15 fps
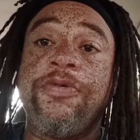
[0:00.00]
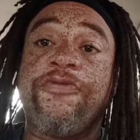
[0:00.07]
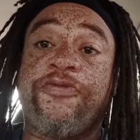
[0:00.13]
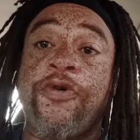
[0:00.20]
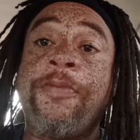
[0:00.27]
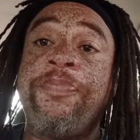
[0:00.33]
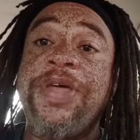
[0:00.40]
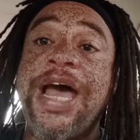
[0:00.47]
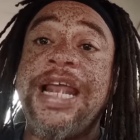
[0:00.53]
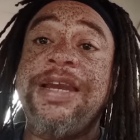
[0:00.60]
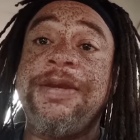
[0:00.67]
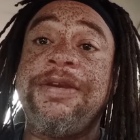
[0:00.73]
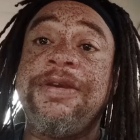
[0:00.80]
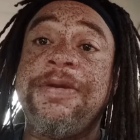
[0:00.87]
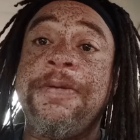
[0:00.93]
from that
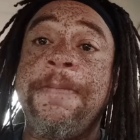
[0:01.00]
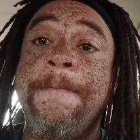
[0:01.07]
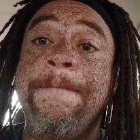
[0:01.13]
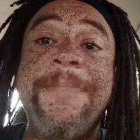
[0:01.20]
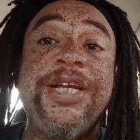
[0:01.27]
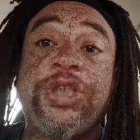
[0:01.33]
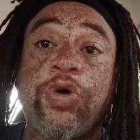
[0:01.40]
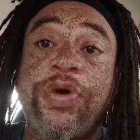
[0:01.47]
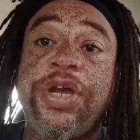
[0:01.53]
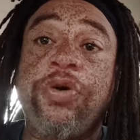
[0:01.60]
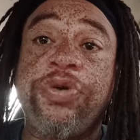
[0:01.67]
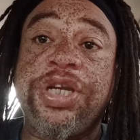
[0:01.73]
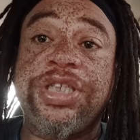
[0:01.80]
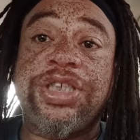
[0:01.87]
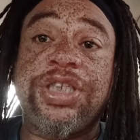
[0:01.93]
mental
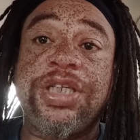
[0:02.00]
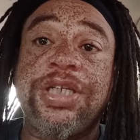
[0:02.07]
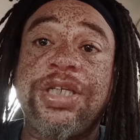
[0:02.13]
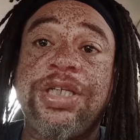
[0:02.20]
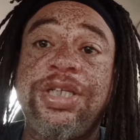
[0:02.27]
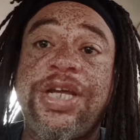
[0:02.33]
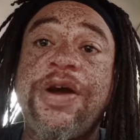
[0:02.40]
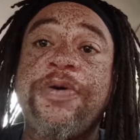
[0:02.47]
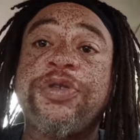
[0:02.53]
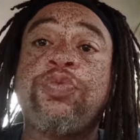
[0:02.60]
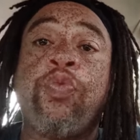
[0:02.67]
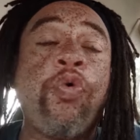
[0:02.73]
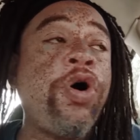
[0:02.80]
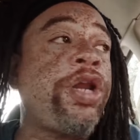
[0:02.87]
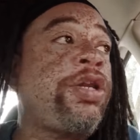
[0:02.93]
illness. There
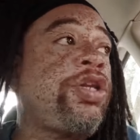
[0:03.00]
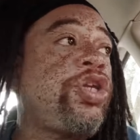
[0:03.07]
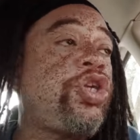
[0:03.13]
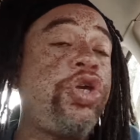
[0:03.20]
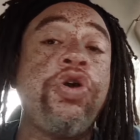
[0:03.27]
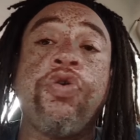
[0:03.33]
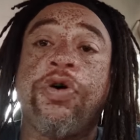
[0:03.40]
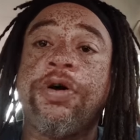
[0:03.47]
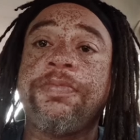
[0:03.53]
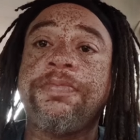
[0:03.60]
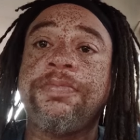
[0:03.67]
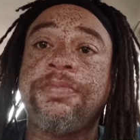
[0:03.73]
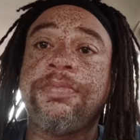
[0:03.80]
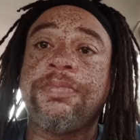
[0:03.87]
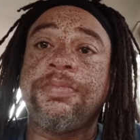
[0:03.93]
is one cure.
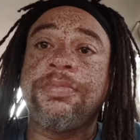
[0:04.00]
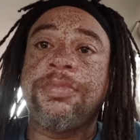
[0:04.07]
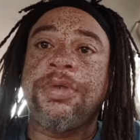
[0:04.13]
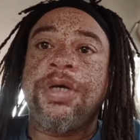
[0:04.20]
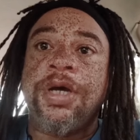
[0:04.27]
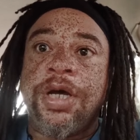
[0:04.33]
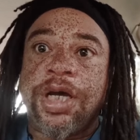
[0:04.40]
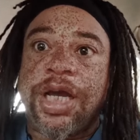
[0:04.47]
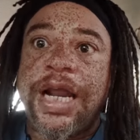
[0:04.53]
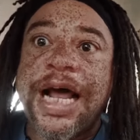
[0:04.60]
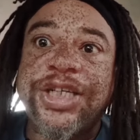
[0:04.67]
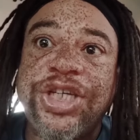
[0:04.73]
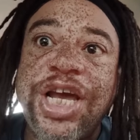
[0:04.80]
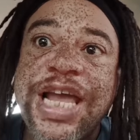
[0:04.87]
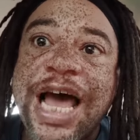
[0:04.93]
Can
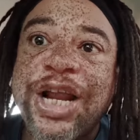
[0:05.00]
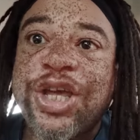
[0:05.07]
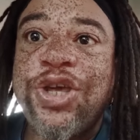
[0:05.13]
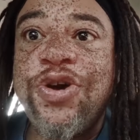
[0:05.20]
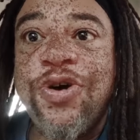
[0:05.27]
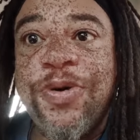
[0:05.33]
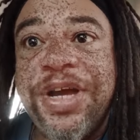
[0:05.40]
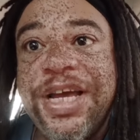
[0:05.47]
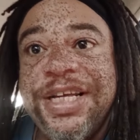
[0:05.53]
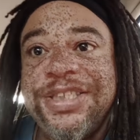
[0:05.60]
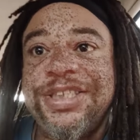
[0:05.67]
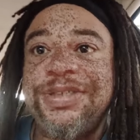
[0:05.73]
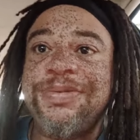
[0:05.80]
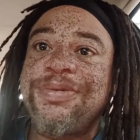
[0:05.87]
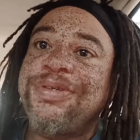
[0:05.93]
I tell you how the cure
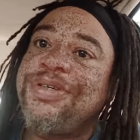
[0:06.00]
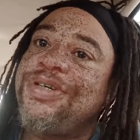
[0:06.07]
is?